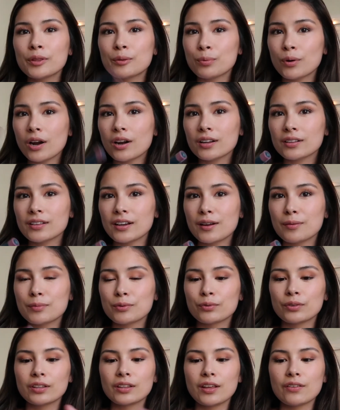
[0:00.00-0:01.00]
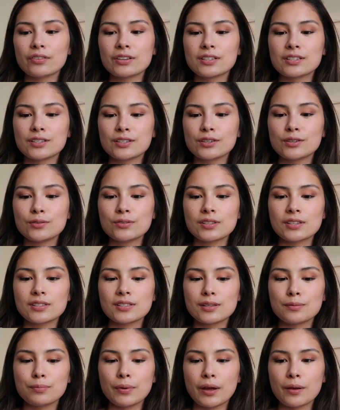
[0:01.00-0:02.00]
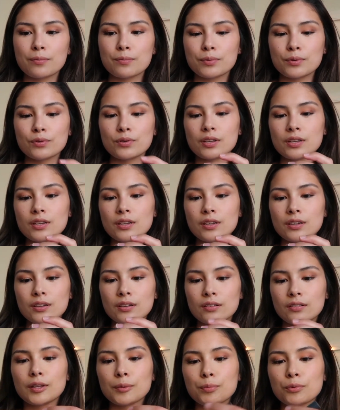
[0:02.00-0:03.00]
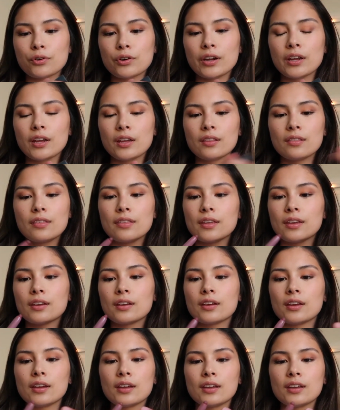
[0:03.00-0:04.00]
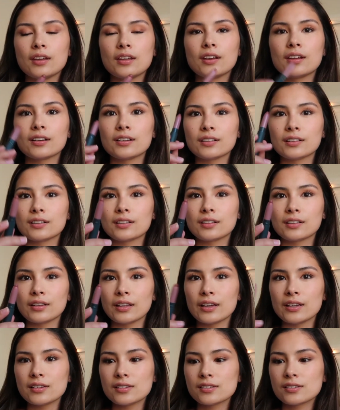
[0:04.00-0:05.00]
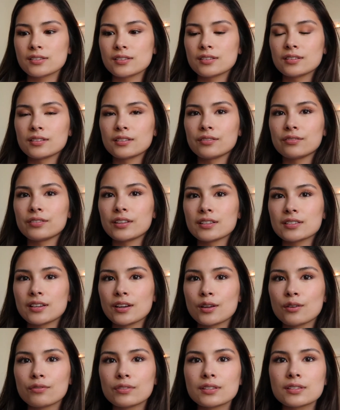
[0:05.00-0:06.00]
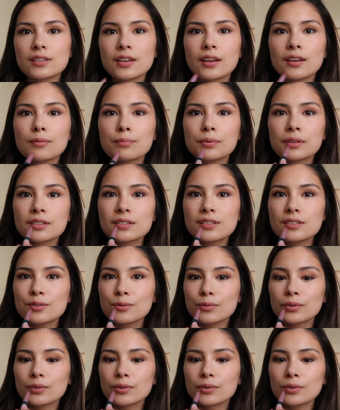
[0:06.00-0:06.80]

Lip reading: the product that I've been really loving to use is the Bite Beauty lip crayon thing in Glace, if that's how you even say it. But this is a